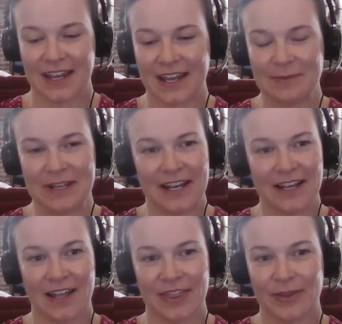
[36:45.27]
I mean, I
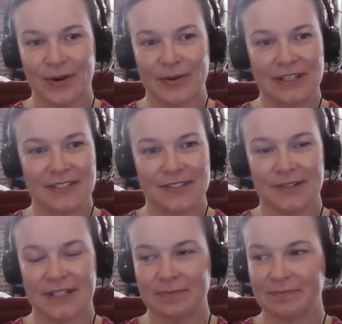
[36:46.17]
got thrown into
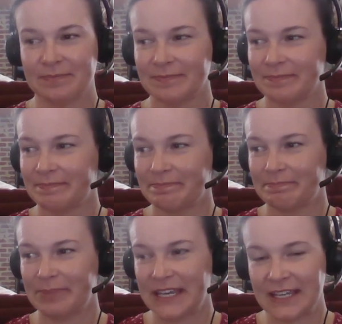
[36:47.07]
a
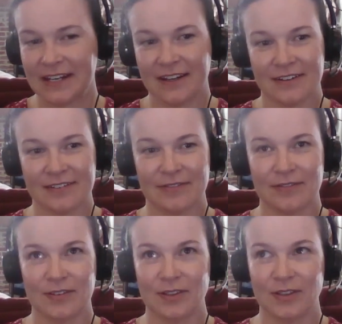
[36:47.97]
pit of
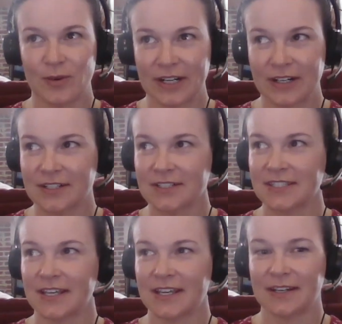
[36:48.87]
lawyers
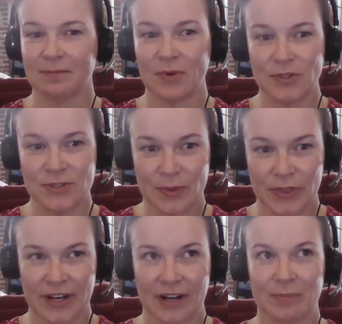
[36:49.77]
and multiple
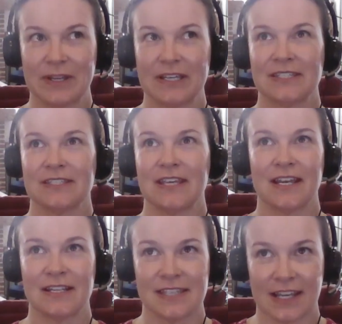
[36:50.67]
therapists
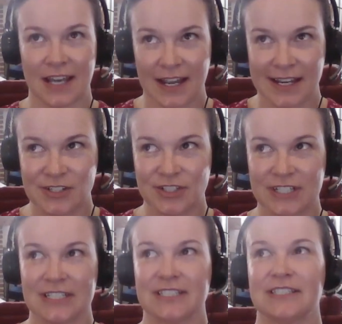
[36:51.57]
and a
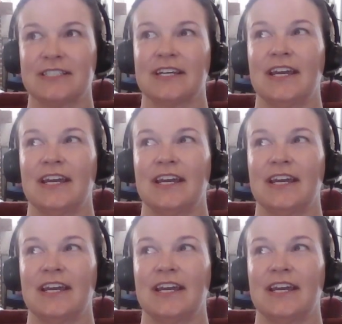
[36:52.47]
psychiatrist.